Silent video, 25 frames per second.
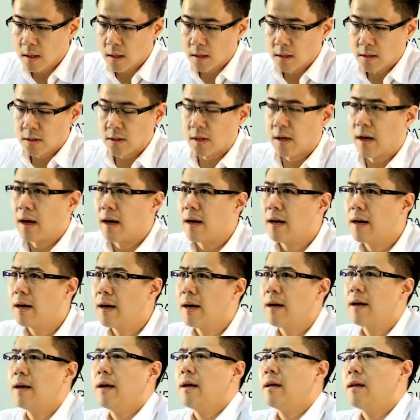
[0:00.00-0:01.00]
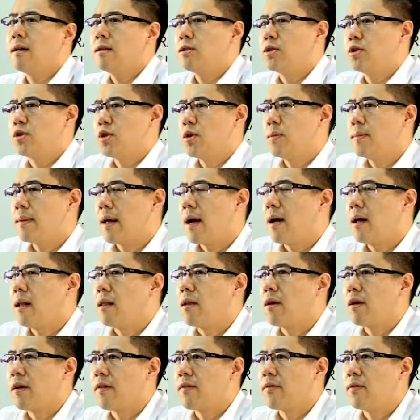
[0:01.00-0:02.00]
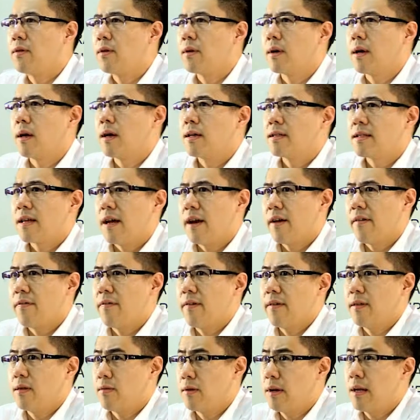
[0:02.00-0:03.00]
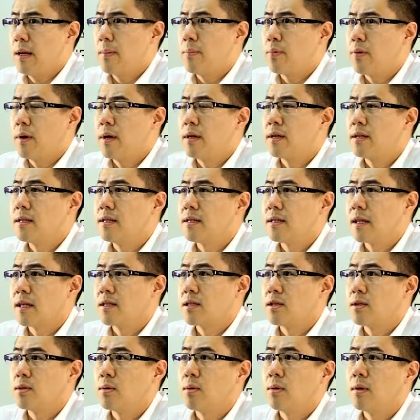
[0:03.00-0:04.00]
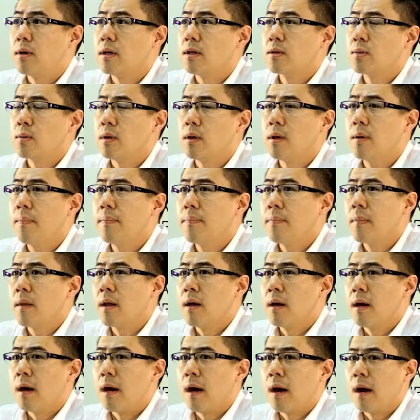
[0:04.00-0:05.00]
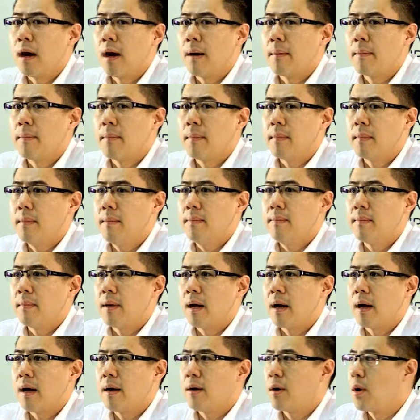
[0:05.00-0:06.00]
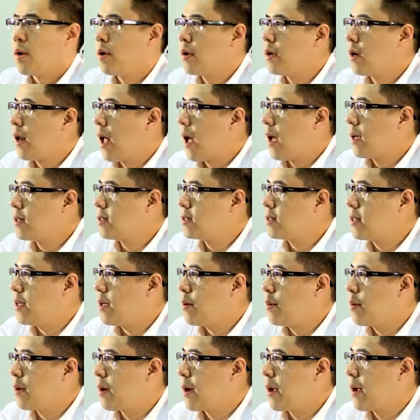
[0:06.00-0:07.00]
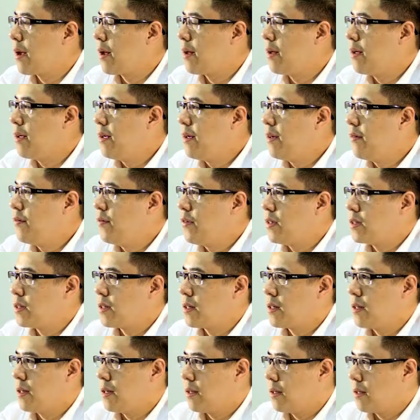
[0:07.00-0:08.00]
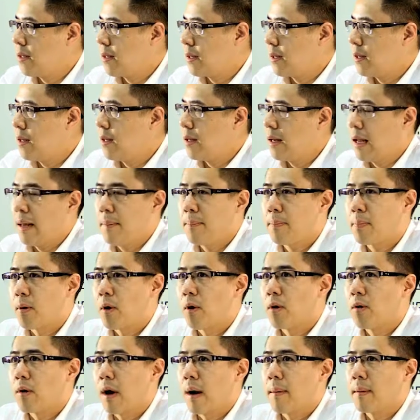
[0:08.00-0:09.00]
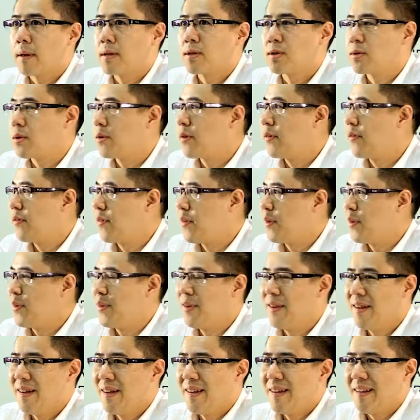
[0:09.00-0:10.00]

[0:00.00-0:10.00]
So I assume that a lot of you guys have 3D printers at school as well. I know last year when I visited the LEAP program, I saw a few